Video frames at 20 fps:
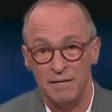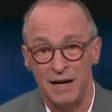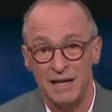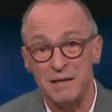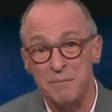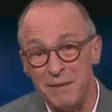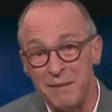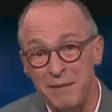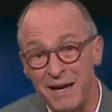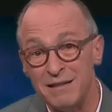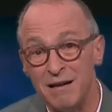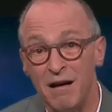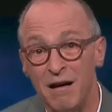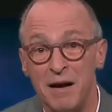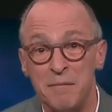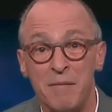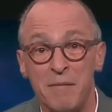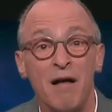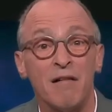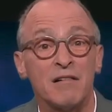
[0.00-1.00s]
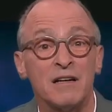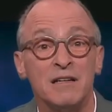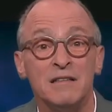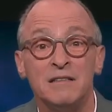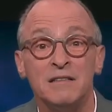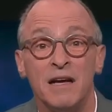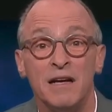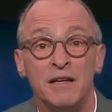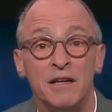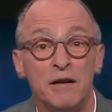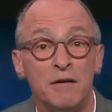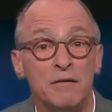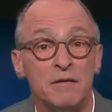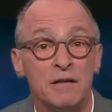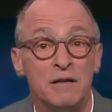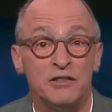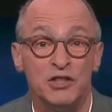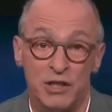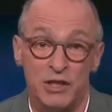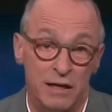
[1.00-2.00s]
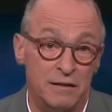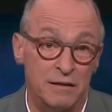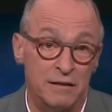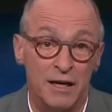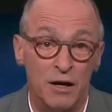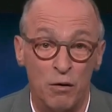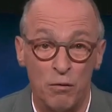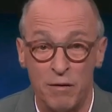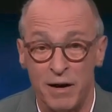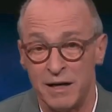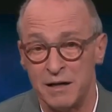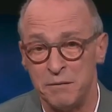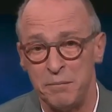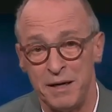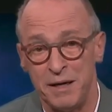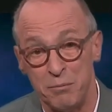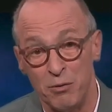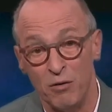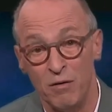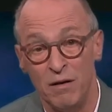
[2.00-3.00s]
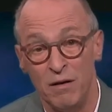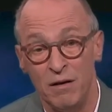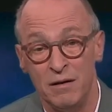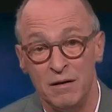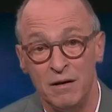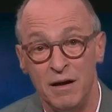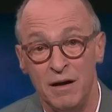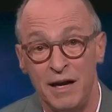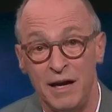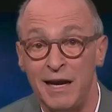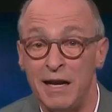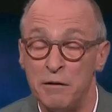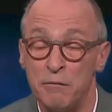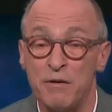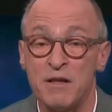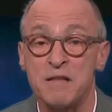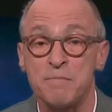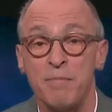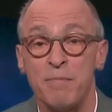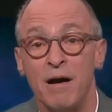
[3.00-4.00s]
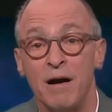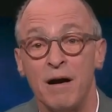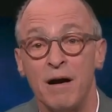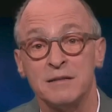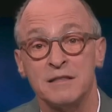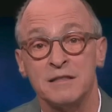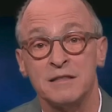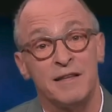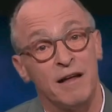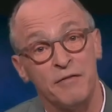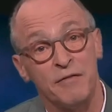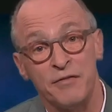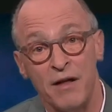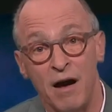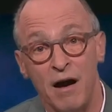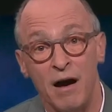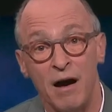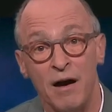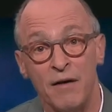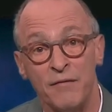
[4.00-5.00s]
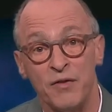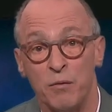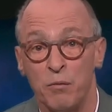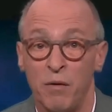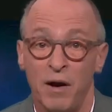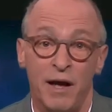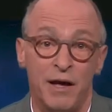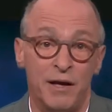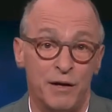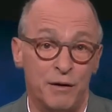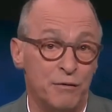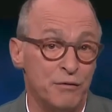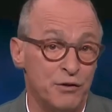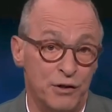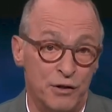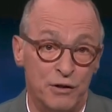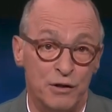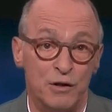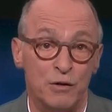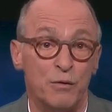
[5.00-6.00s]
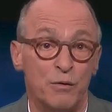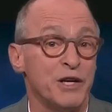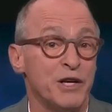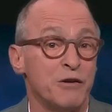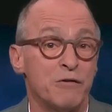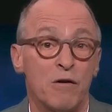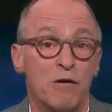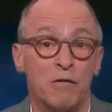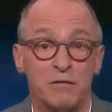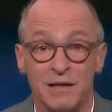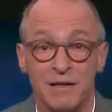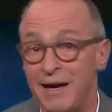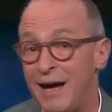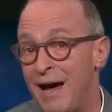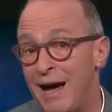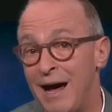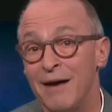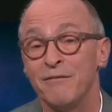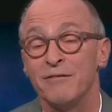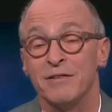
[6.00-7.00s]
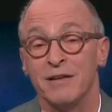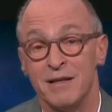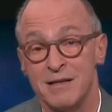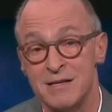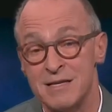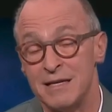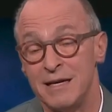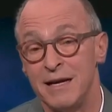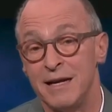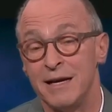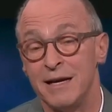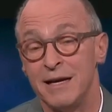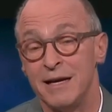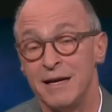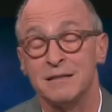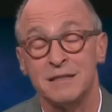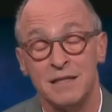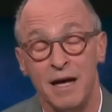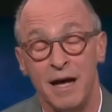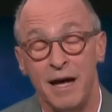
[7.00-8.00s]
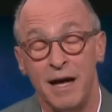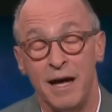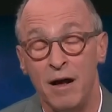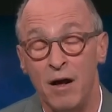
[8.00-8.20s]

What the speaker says: In the meantime, I'll continue to gently correct people, and in response, they'll nod the way you do when you're only half listening and say,